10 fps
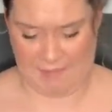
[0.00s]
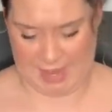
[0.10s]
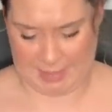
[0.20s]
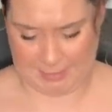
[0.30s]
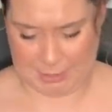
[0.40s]
and
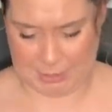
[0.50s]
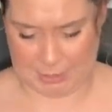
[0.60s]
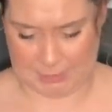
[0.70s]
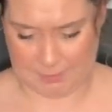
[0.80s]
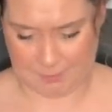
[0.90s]
I'm
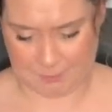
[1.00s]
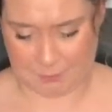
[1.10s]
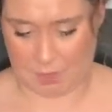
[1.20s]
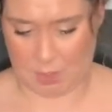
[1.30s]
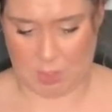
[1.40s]
sure
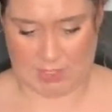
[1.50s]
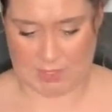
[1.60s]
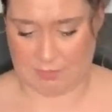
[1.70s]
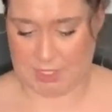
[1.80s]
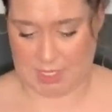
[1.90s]
you guys
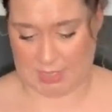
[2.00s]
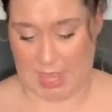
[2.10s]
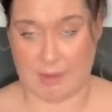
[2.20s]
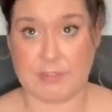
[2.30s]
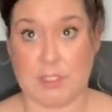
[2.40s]
have done
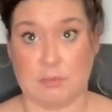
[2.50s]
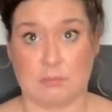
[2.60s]
left.